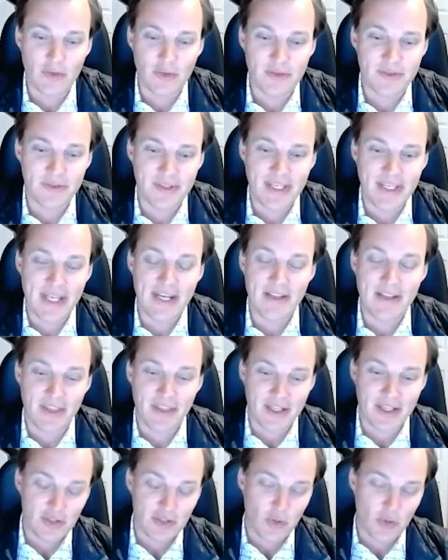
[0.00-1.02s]
getting
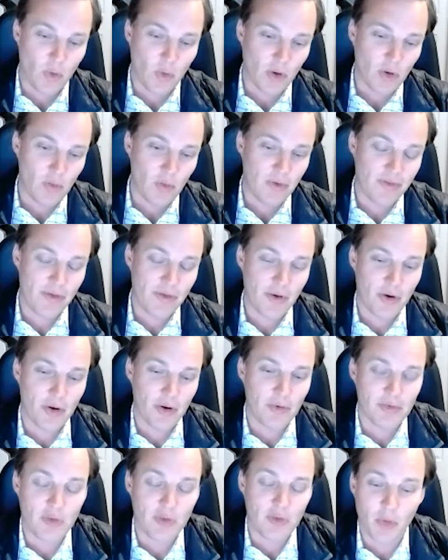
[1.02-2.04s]
things to work with your
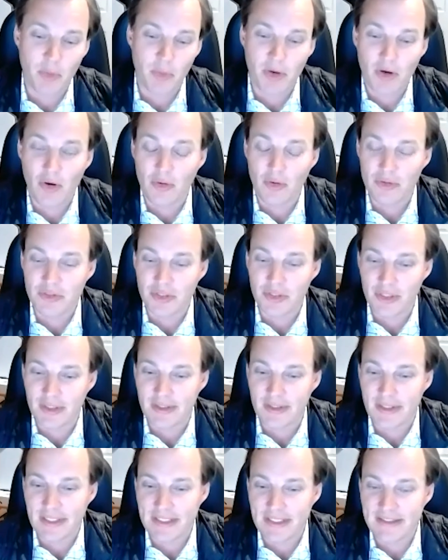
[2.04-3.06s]
own corporate
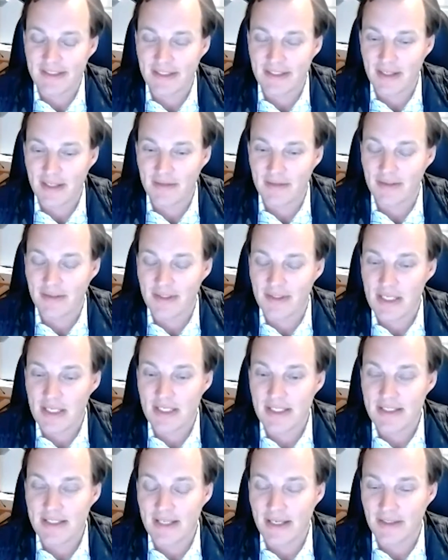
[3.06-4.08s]
culture is the devil in the
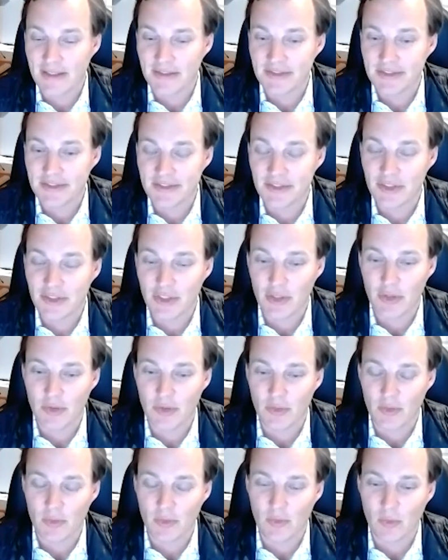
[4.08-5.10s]
details. And
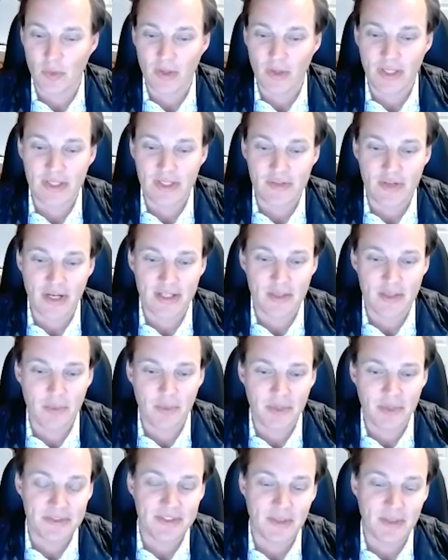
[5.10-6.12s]
so really trying to
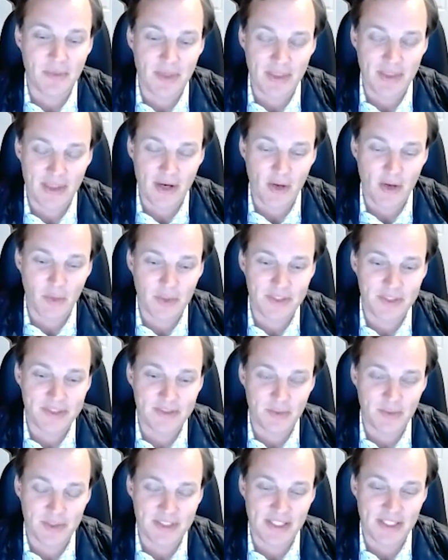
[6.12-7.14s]
build something there was
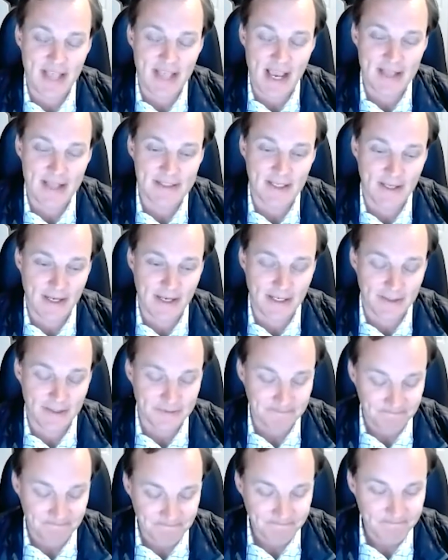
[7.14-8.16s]
the task at hand.
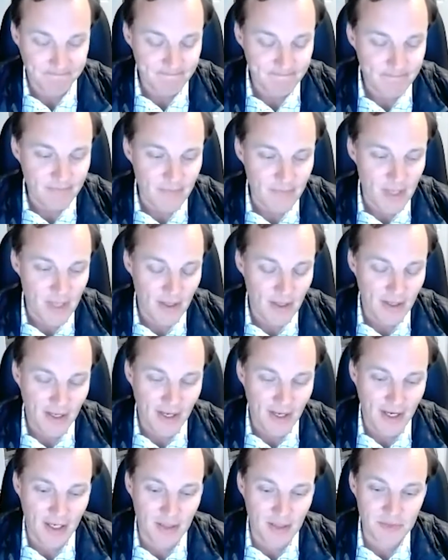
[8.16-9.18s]

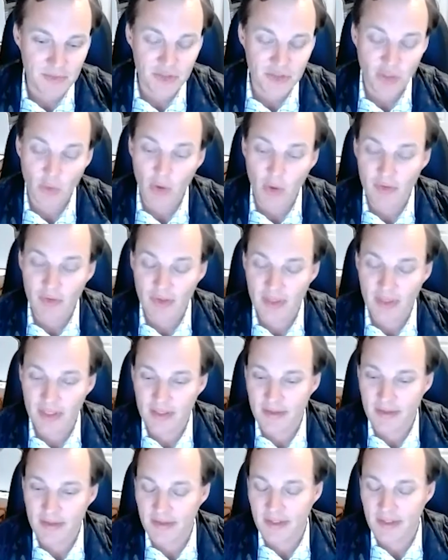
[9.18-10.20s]
So over
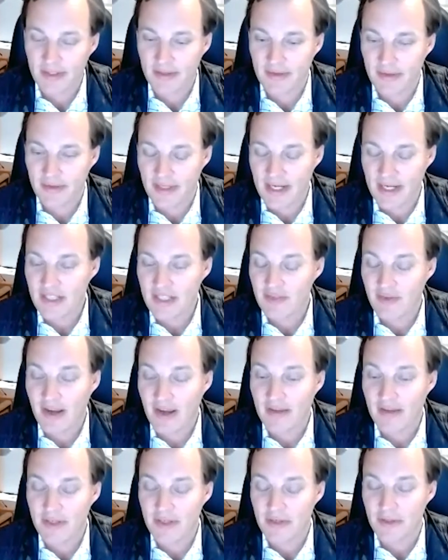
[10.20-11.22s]
the next
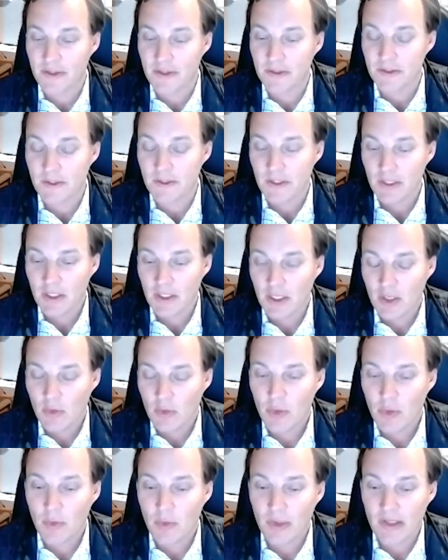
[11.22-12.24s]
5 years,
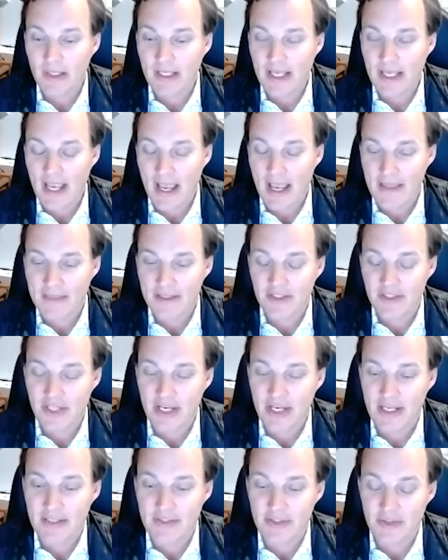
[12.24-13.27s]
we really had the
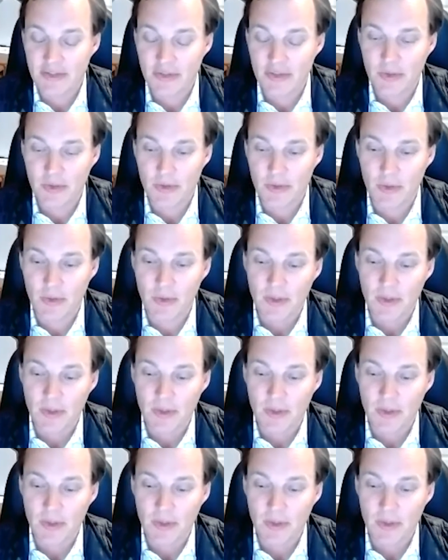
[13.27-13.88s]
chance to